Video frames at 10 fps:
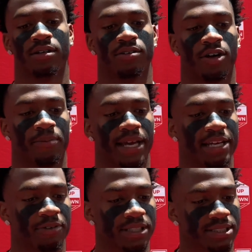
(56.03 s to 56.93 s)
You know, man,
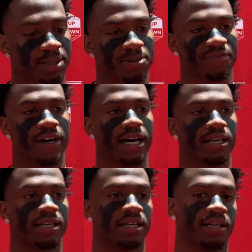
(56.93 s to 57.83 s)
he really simplified
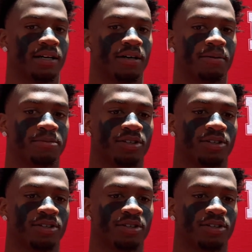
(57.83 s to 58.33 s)
it, and,